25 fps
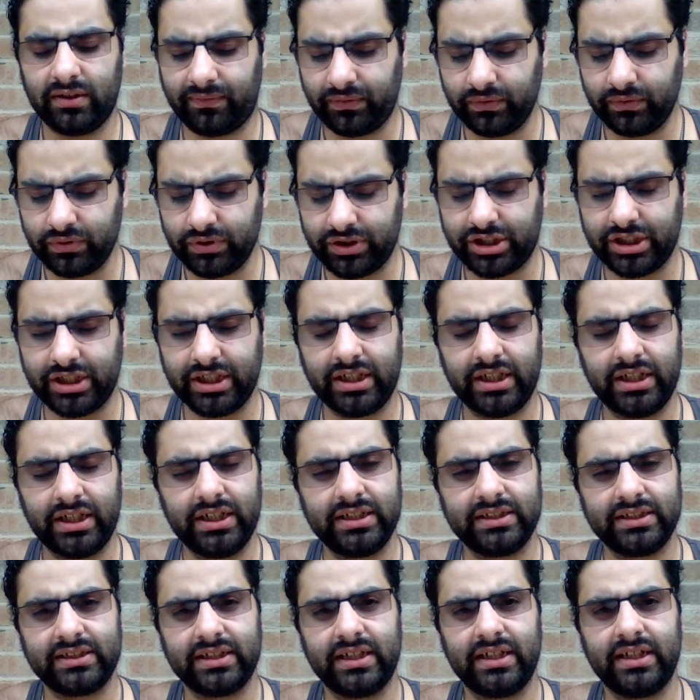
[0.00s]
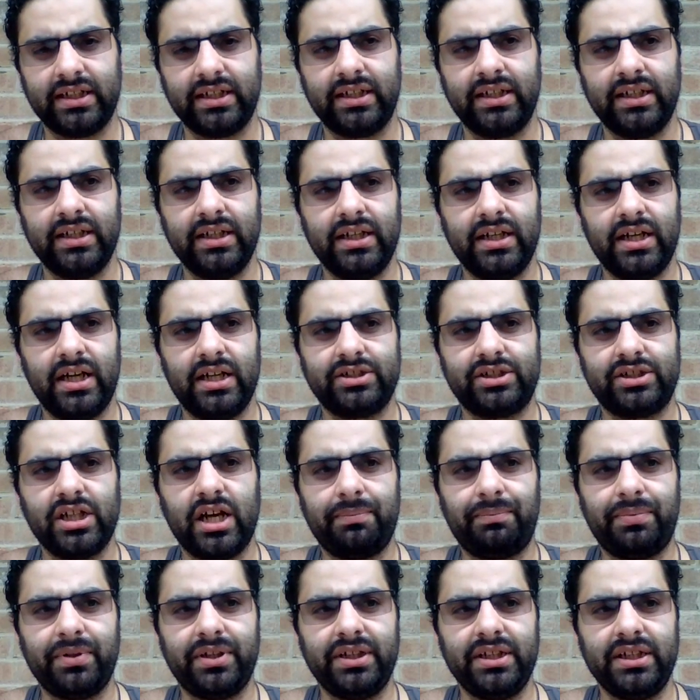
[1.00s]
Fuji, he's a
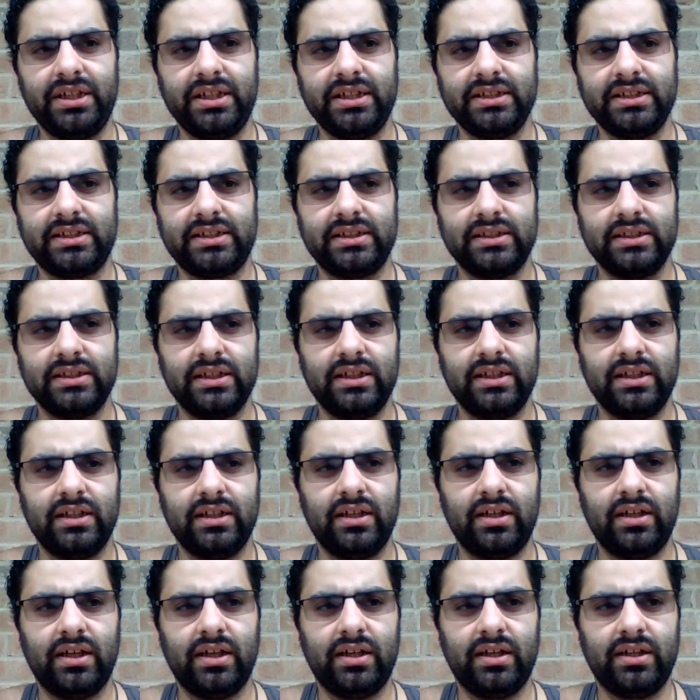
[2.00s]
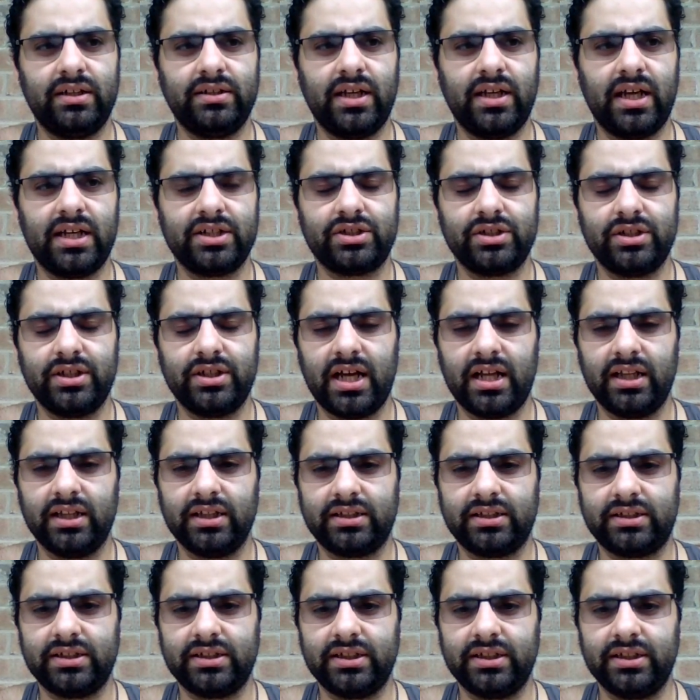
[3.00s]
Japanese
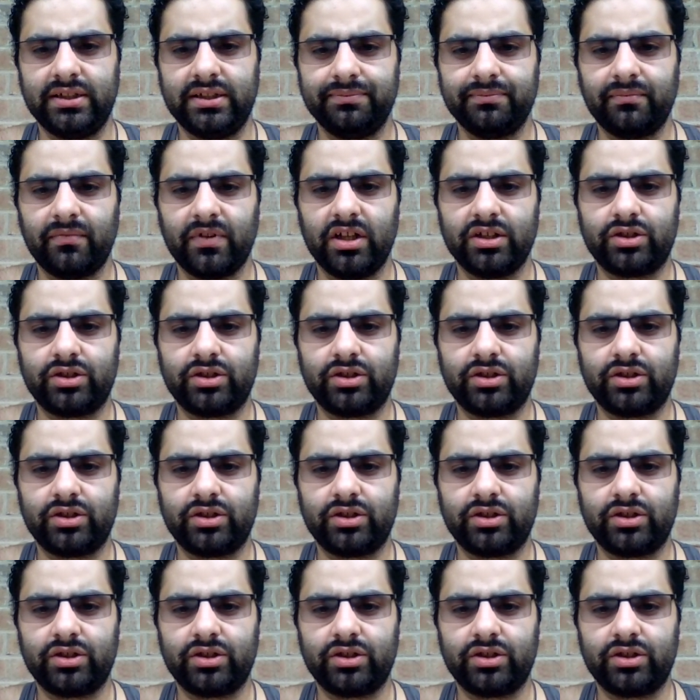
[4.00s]
nationality,